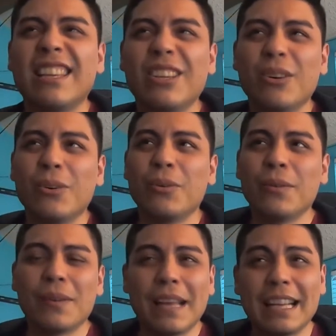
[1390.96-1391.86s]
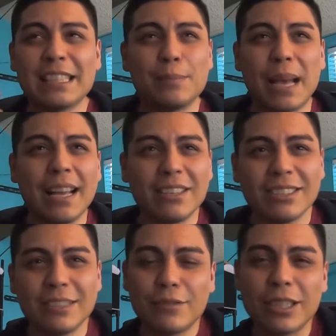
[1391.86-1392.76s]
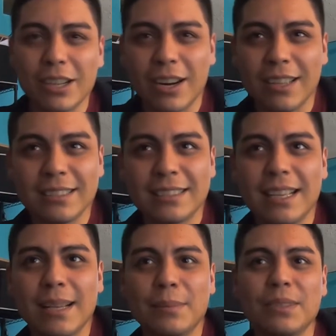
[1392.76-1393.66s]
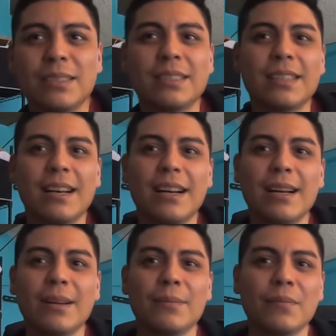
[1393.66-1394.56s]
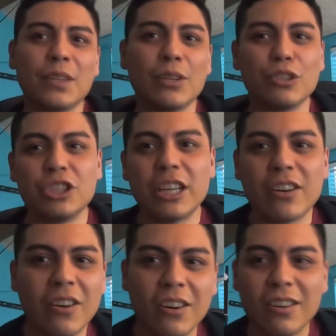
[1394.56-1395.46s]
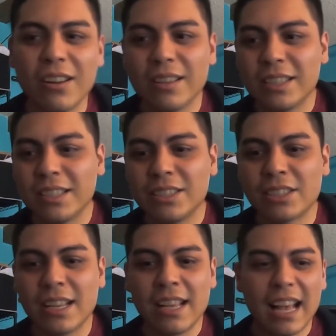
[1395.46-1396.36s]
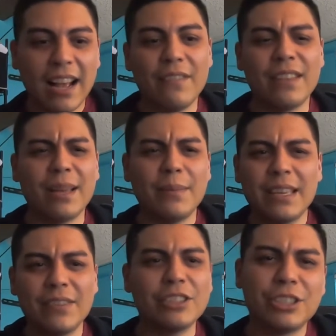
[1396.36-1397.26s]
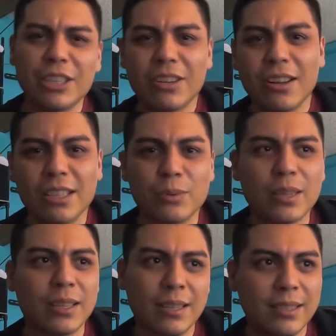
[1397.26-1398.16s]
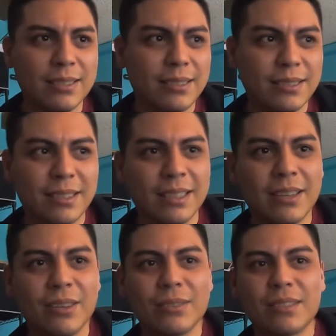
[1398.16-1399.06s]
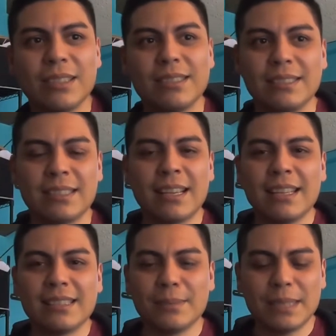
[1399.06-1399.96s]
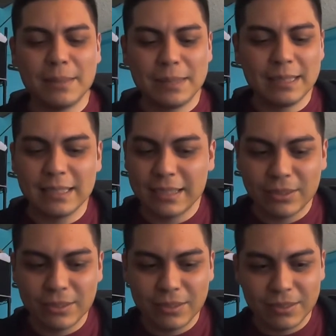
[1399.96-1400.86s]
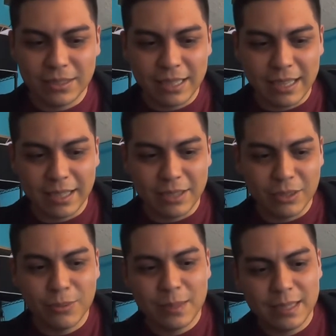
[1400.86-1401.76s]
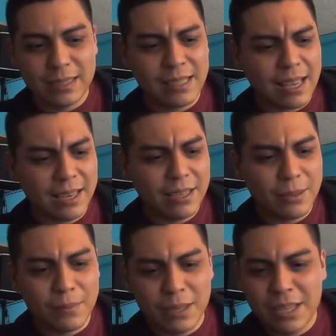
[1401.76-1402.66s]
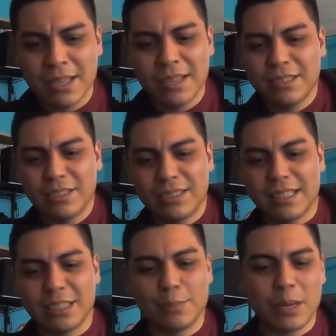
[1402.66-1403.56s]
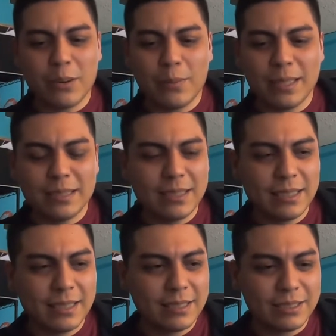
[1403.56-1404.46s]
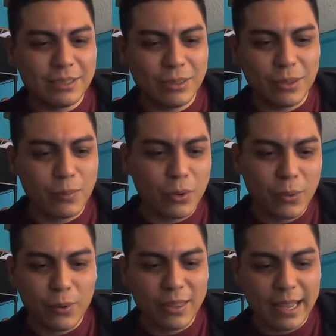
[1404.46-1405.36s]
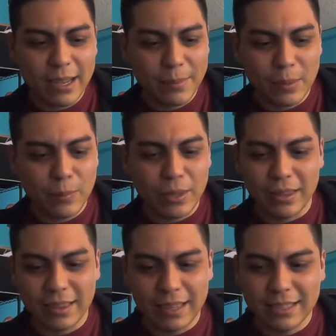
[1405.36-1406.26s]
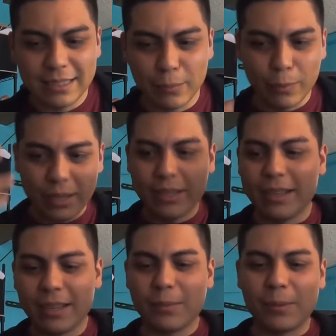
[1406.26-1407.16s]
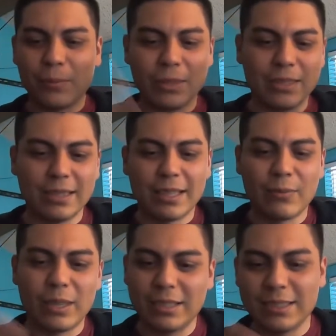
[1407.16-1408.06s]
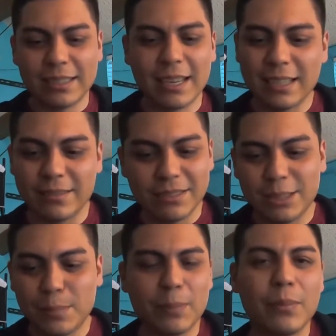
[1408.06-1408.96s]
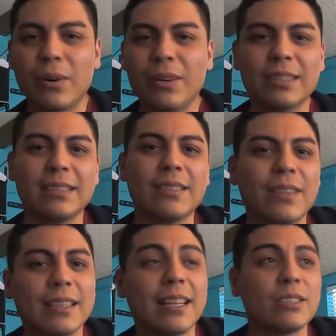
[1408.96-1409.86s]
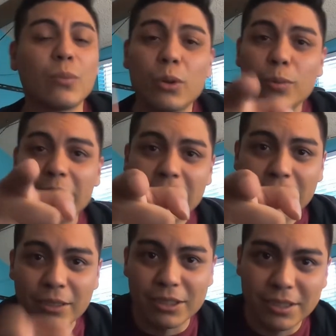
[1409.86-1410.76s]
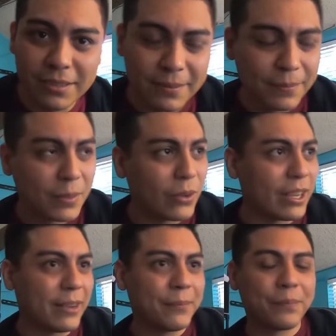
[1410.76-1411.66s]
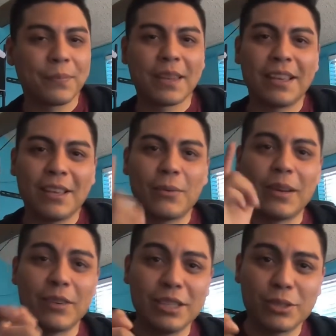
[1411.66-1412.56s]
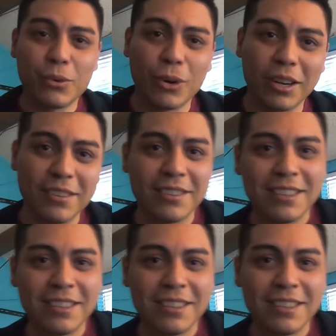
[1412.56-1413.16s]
you know, expand on different concepts, you know, share our knowledge, have them even share knowledge with us, you know, because sometimes these little like newbies end up just experimenting to the point where they come up with things that we couldn't come up with, and then we just kind of spitball and stuff like that. So Worldwide Glovers, okay, we have a Discord.